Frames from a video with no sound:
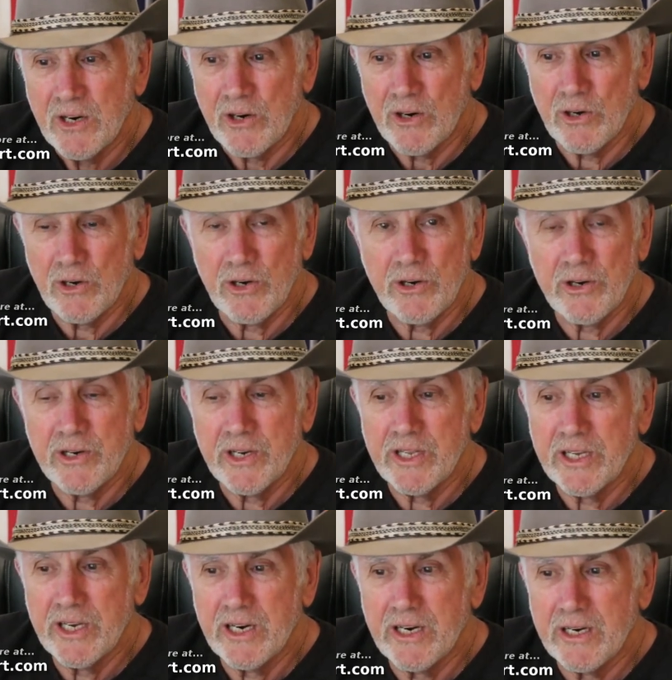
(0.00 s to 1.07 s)
Earlier in the
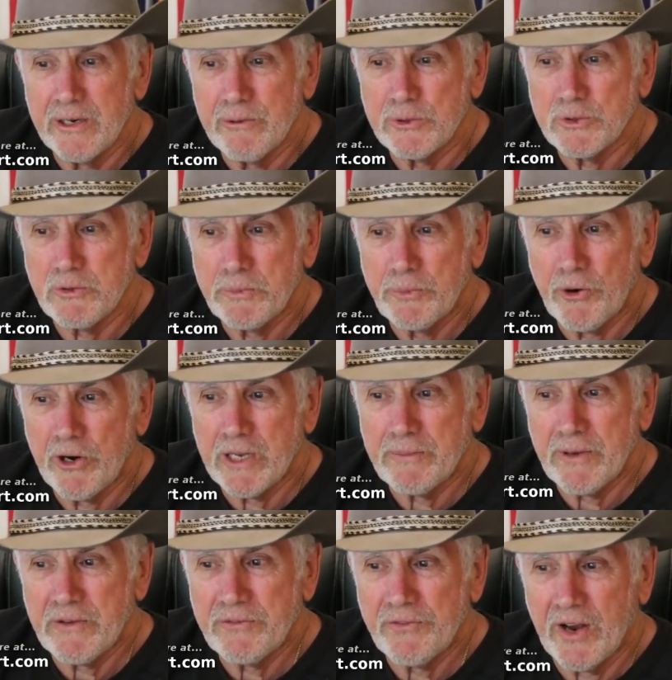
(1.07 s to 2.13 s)
year, it was reported
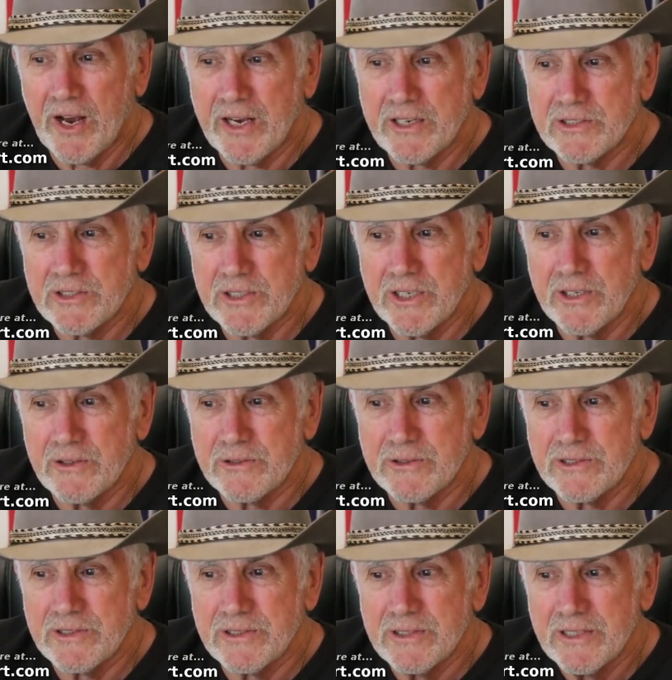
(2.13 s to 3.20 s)
by Fox
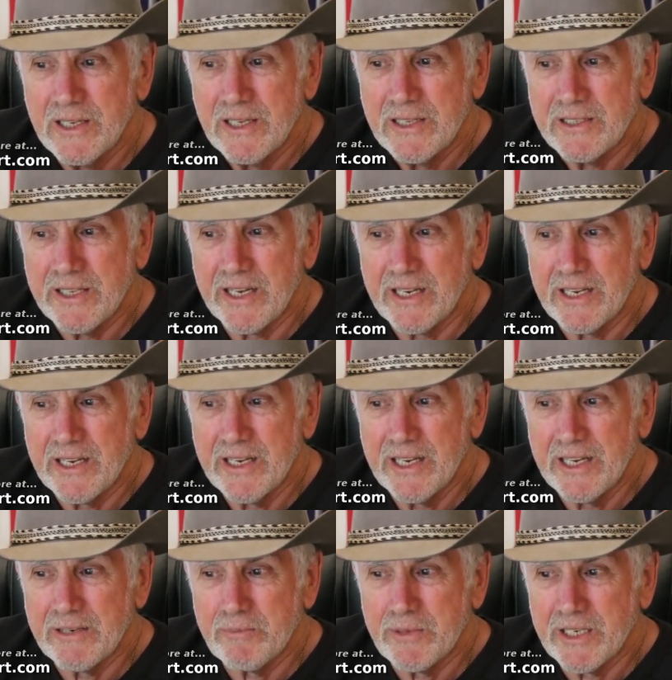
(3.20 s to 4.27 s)
News that a
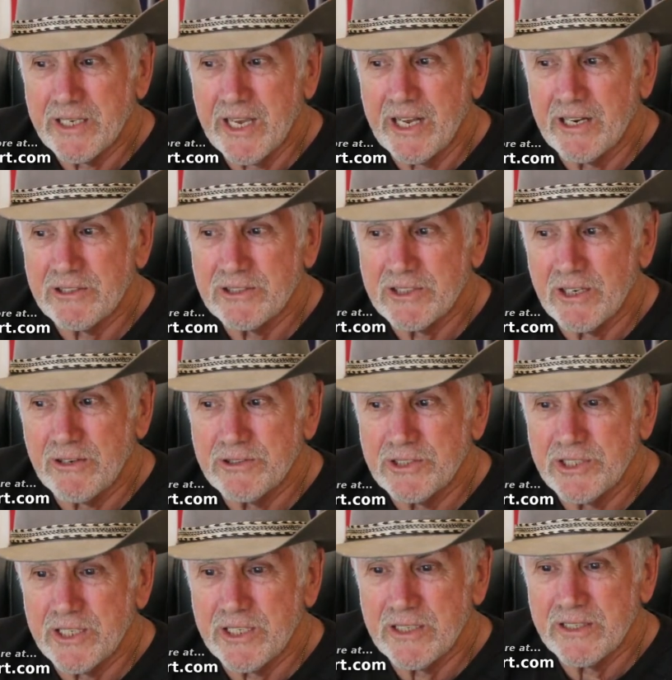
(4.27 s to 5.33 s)
head McCain
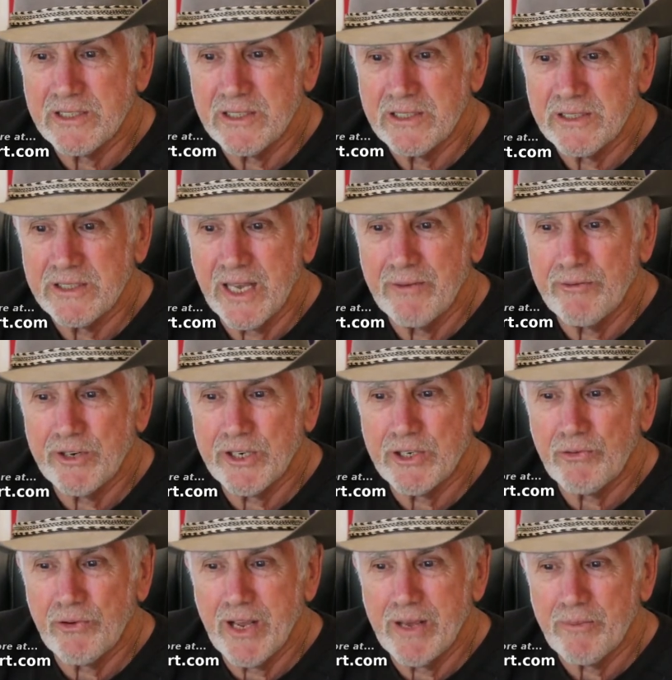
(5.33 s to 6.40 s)
associate, David
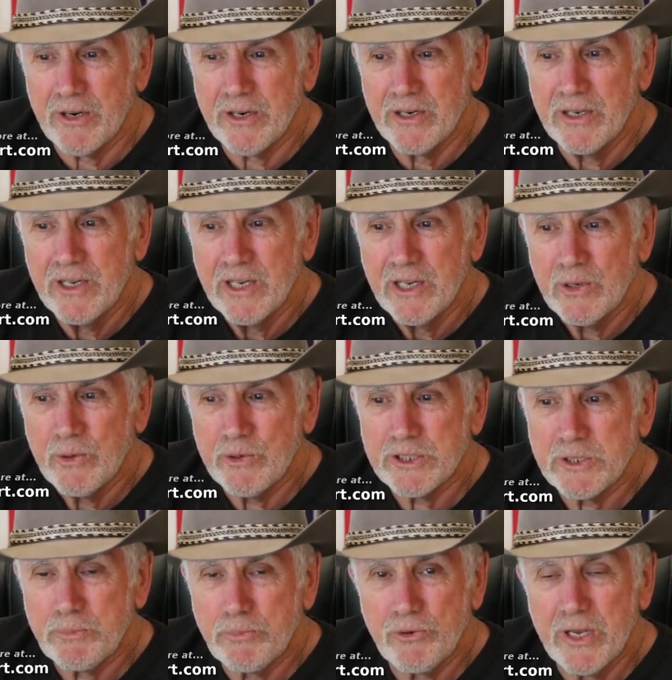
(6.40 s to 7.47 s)
Kramer,
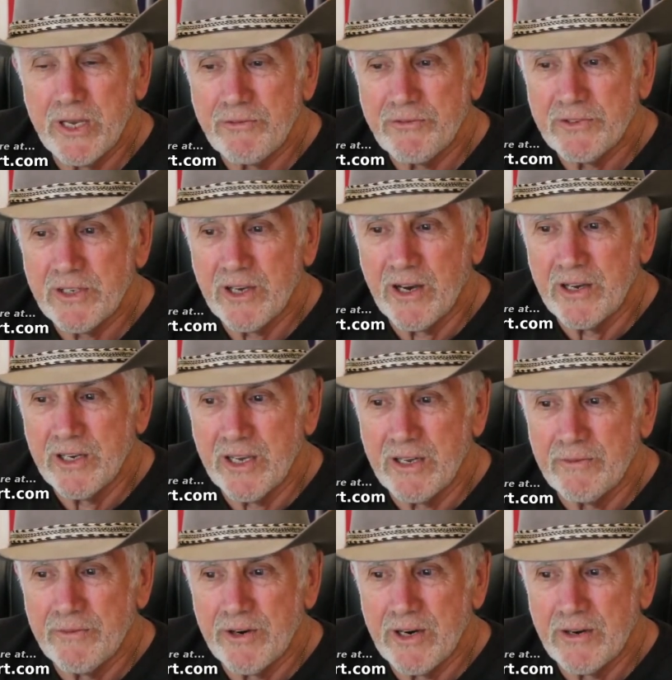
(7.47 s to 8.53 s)
was briefed on the
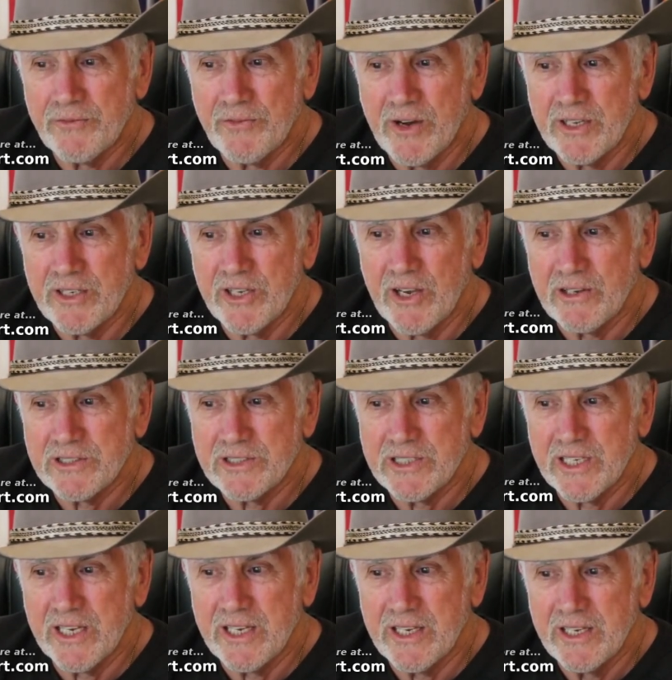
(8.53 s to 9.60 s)
unverified
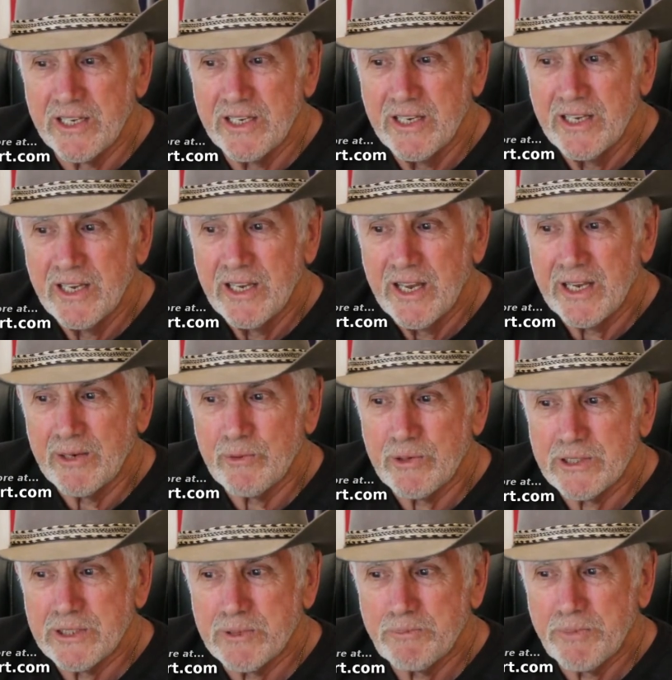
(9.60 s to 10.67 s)
dossier and
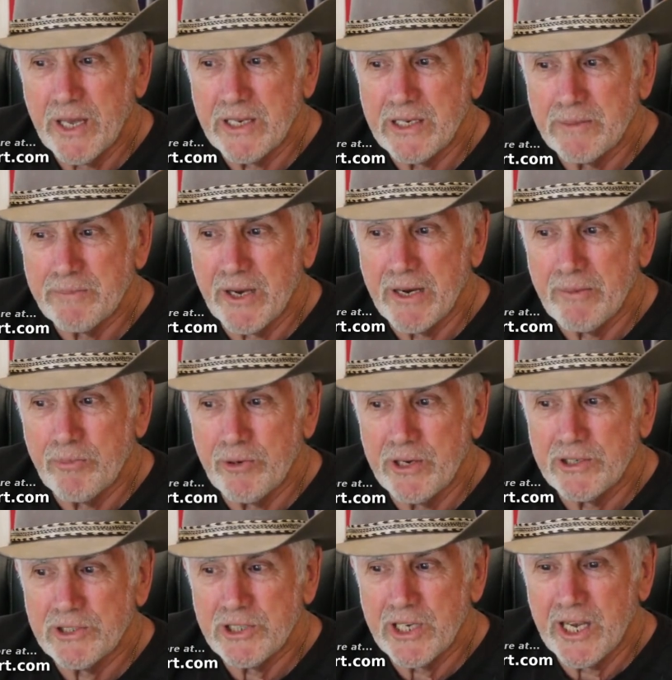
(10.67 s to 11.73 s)
was penned by
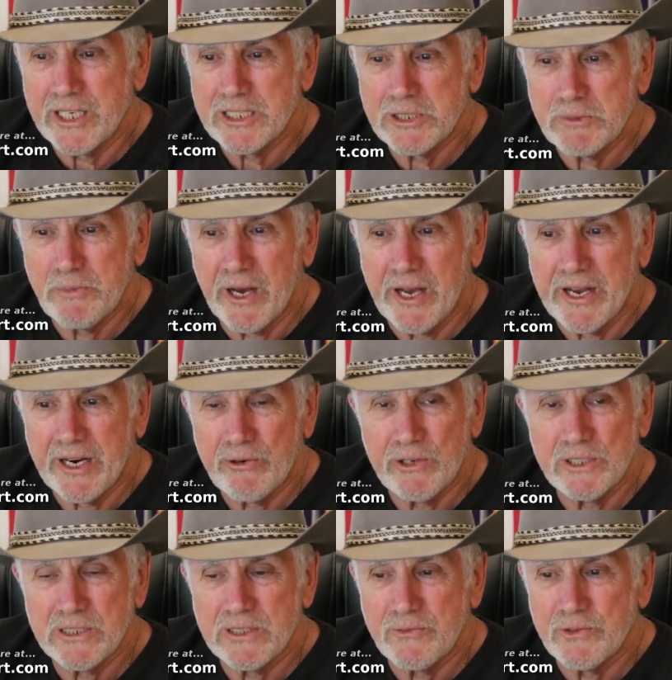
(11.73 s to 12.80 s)
British ex-spy
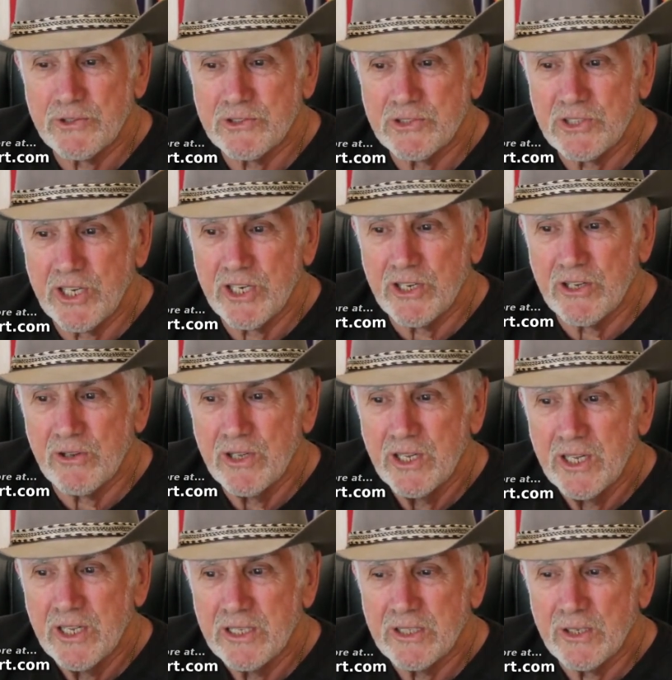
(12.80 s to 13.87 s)
Christopher Steele
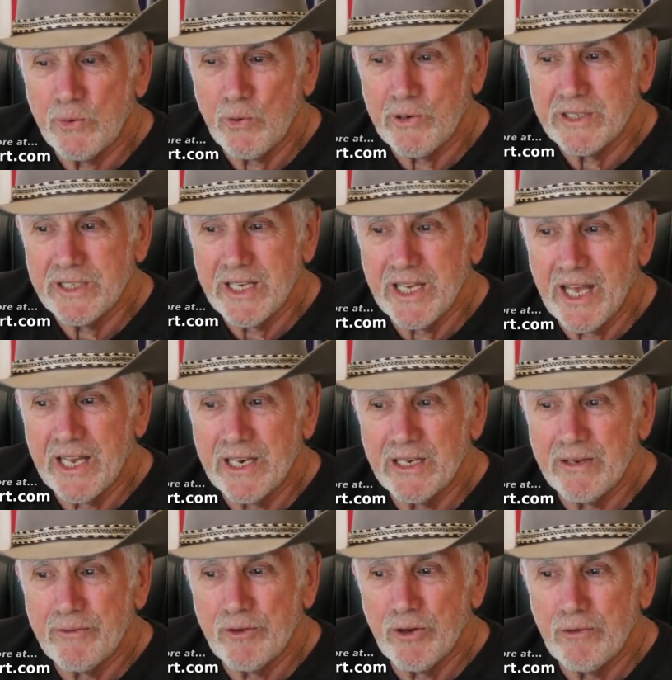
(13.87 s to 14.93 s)
toward the end
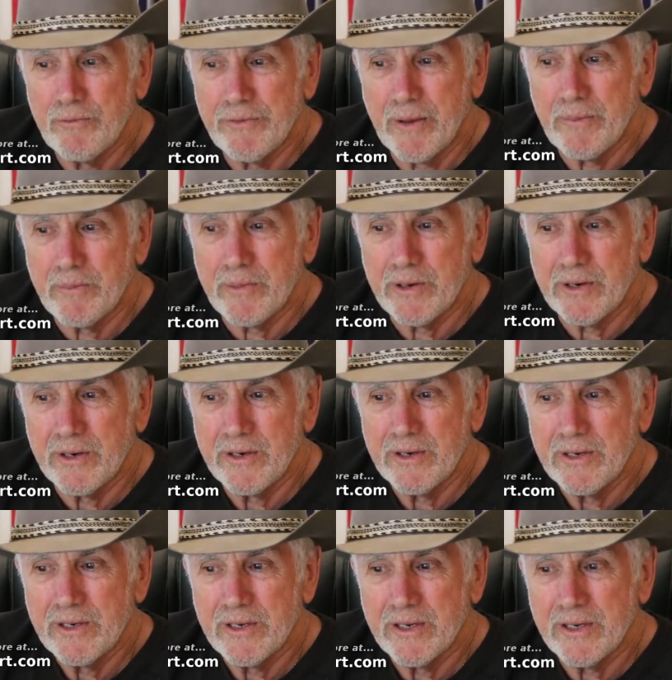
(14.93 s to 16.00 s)
of November
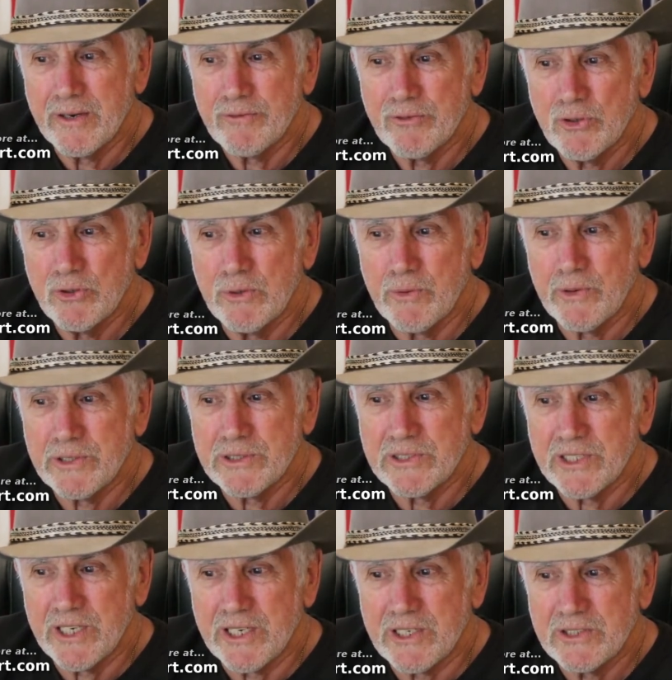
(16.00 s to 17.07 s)
of
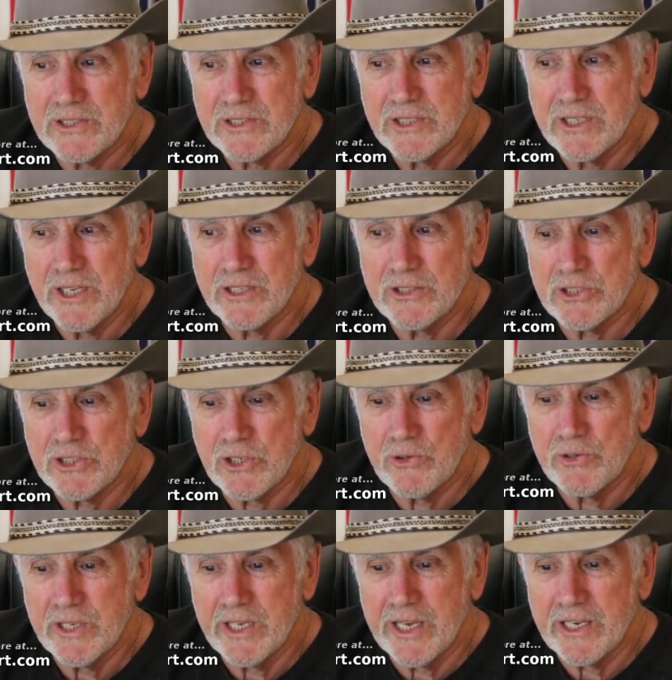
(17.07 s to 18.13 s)
2016 in
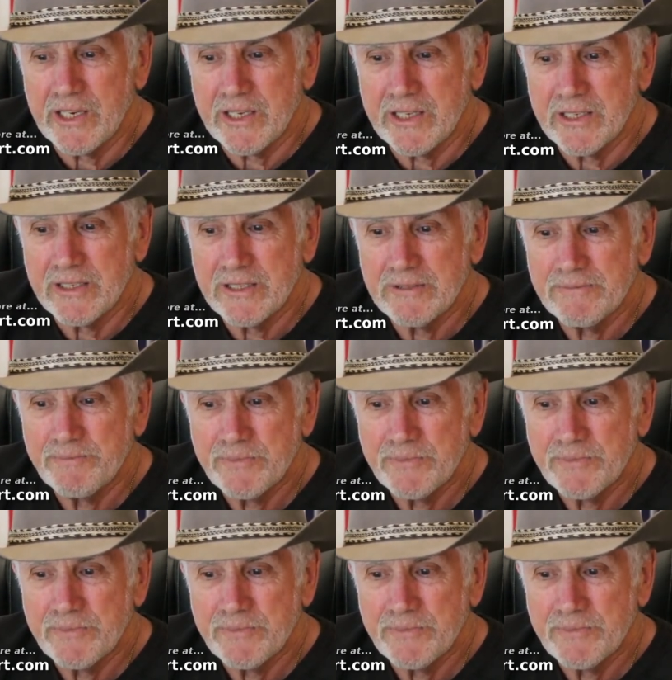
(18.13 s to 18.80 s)
Surrey, England.